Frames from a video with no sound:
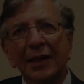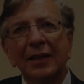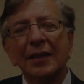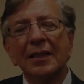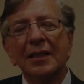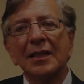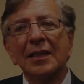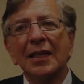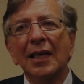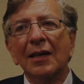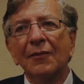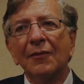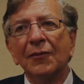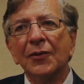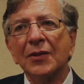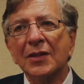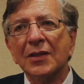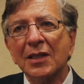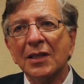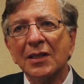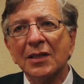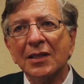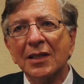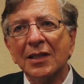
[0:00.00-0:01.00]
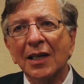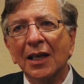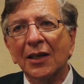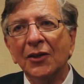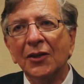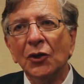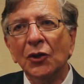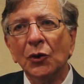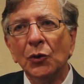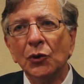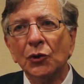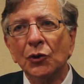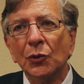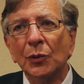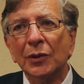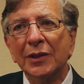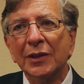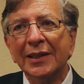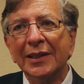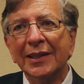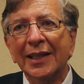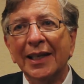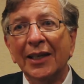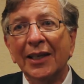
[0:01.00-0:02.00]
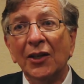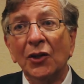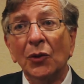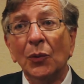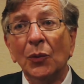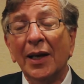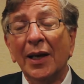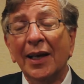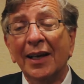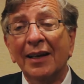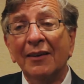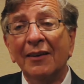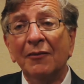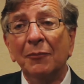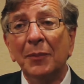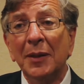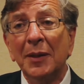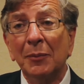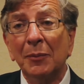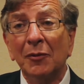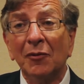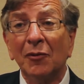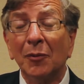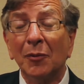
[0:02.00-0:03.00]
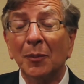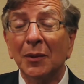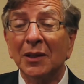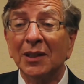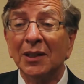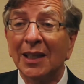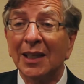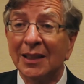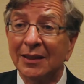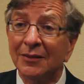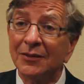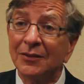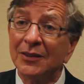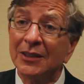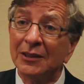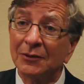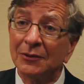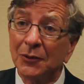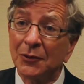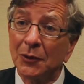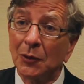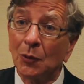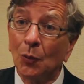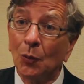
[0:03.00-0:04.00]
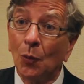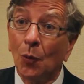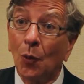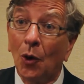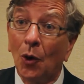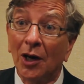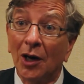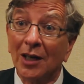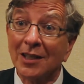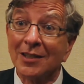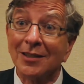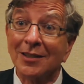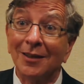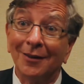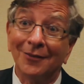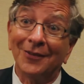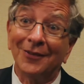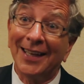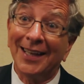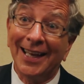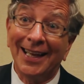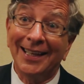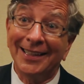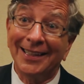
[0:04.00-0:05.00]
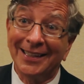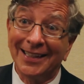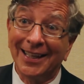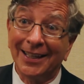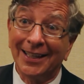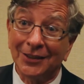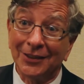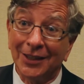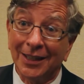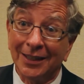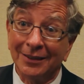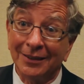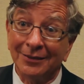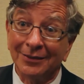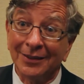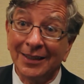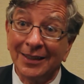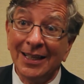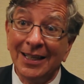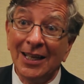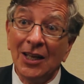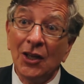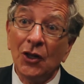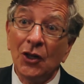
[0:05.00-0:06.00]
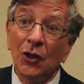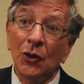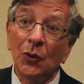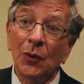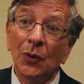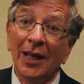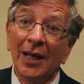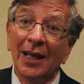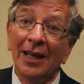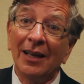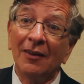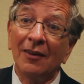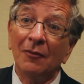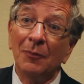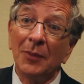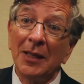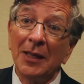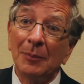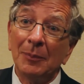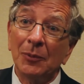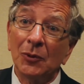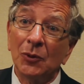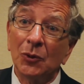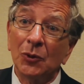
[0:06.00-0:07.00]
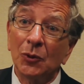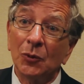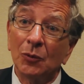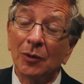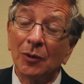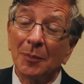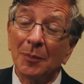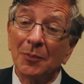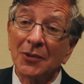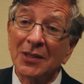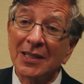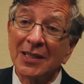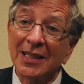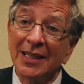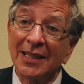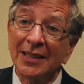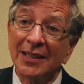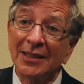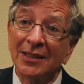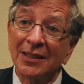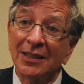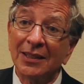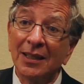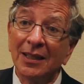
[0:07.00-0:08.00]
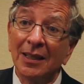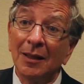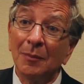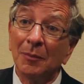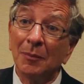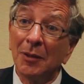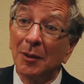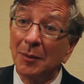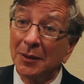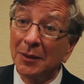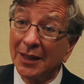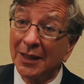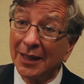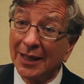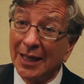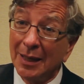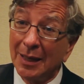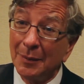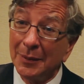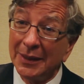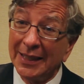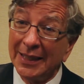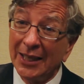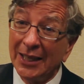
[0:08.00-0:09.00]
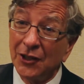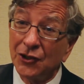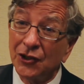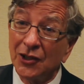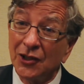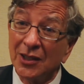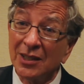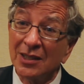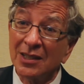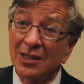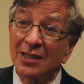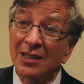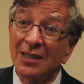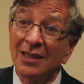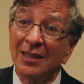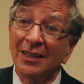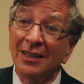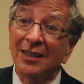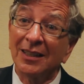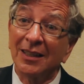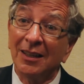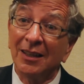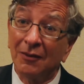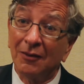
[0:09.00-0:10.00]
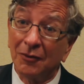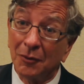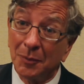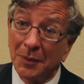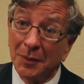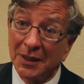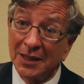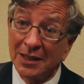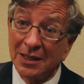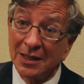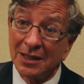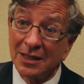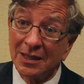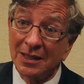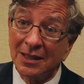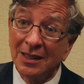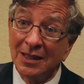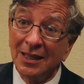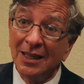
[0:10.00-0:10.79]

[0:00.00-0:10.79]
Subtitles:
this conference is unusual in that you have people from a lot of different walks of the ADA life. You have people who represent public accommodations, governments,